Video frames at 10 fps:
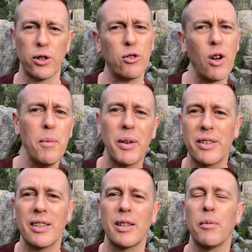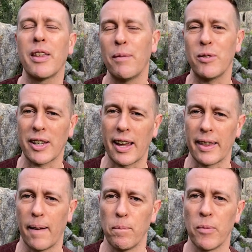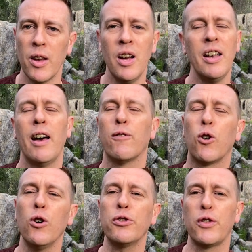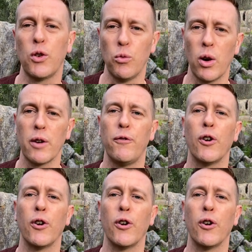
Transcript: So try mixing some of them together. Now, of course, if you want to